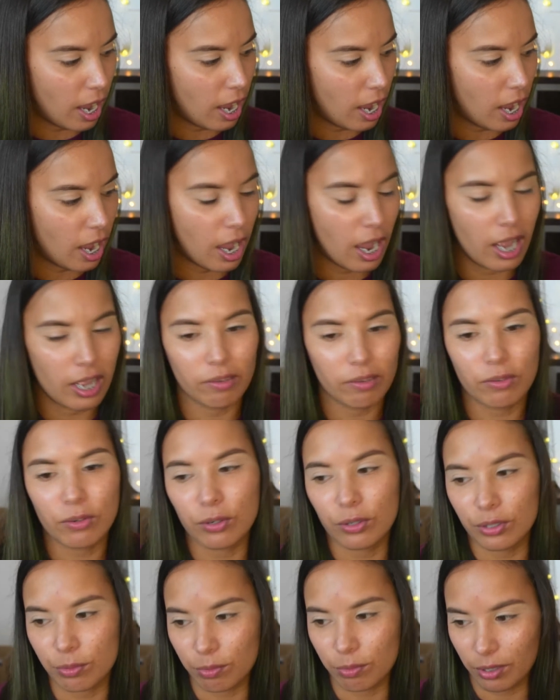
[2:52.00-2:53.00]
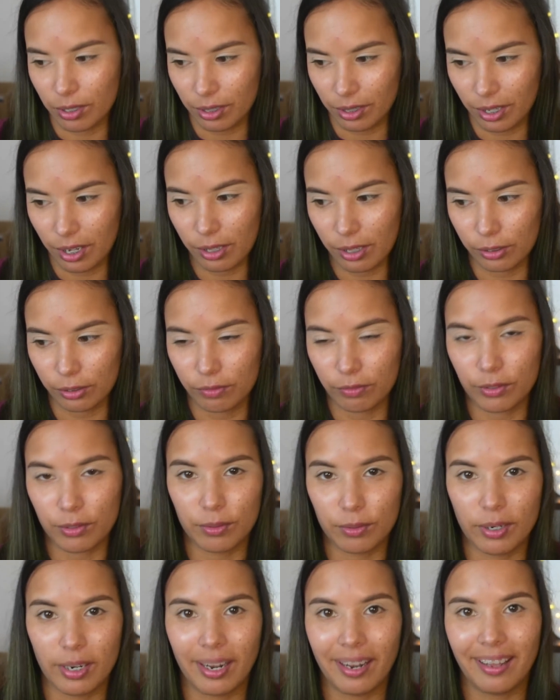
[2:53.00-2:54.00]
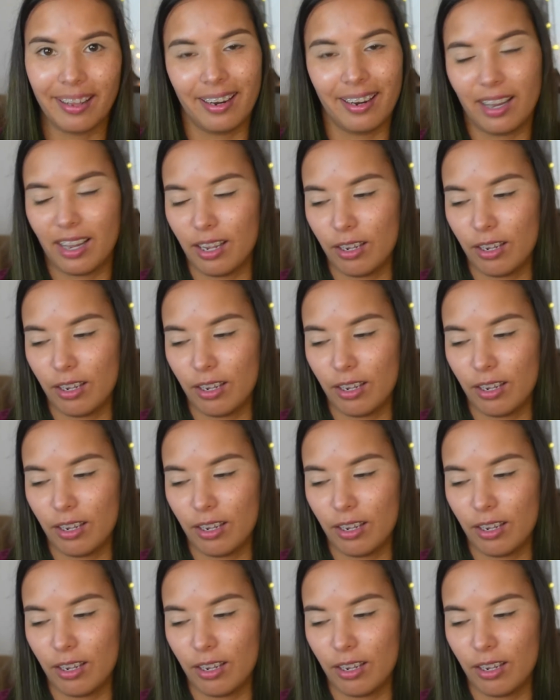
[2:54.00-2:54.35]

I of course wanted the colorful one, and I of